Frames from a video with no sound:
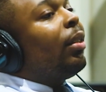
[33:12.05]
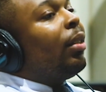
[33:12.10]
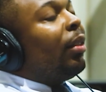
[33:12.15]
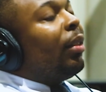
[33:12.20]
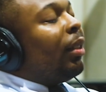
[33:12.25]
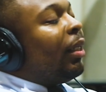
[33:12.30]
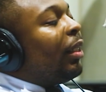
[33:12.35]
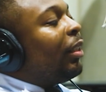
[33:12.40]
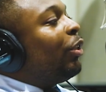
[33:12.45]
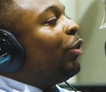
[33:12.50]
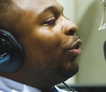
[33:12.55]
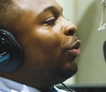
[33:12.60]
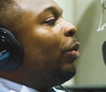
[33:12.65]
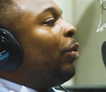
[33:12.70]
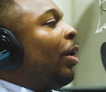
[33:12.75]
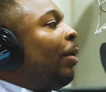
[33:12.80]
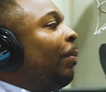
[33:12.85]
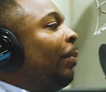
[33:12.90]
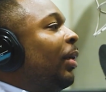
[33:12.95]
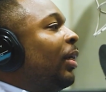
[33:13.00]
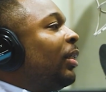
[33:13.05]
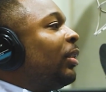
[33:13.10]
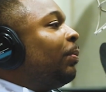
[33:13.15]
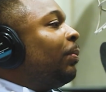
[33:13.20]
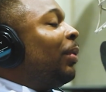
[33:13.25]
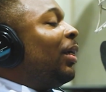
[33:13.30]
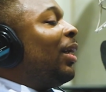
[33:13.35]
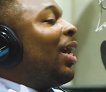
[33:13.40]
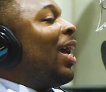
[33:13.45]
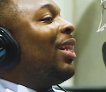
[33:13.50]
Let's do our
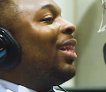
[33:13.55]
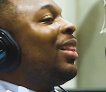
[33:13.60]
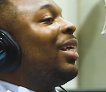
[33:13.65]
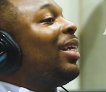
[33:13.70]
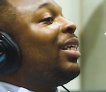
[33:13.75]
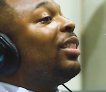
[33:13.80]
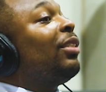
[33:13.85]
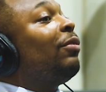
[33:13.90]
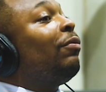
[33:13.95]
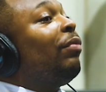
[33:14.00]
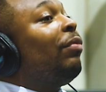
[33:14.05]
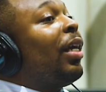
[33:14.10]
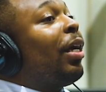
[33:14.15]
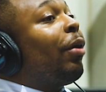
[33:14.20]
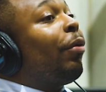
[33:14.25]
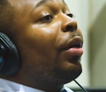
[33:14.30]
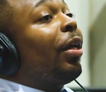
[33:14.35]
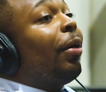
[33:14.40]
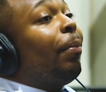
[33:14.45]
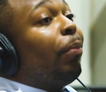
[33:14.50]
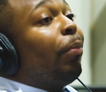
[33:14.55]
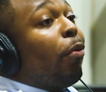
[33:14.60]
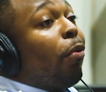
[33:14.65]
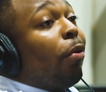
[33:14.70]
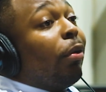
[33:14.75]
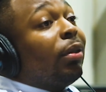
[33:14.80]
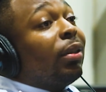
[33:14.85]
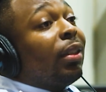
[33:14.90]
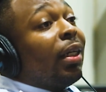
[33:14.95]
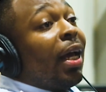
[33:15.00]
best. But I think it's very
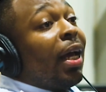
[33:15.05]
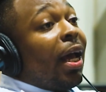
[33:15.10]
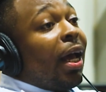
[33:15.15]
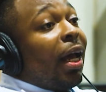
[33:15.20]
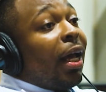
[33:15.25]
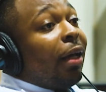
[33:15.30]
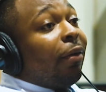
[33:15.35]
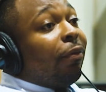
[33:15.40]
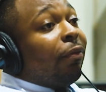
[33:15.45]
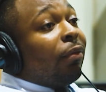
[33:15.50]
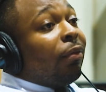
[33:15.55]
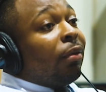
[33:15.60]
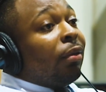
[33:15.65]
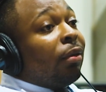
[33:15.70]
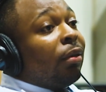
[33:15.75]
important to have